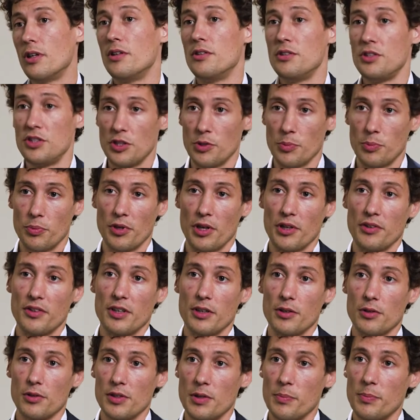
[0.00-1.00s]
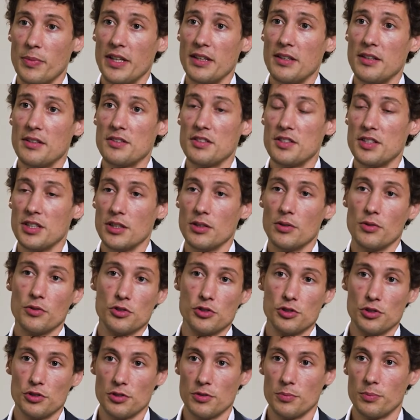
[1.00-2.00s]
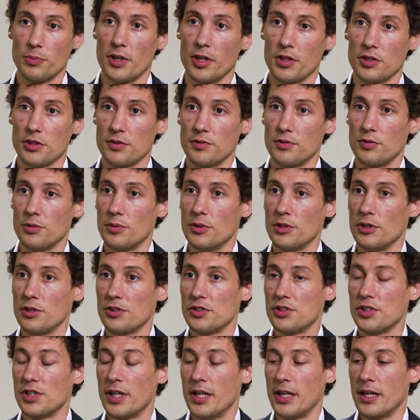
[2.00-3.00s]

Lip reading: geopolitical dependency on certain parts of the world.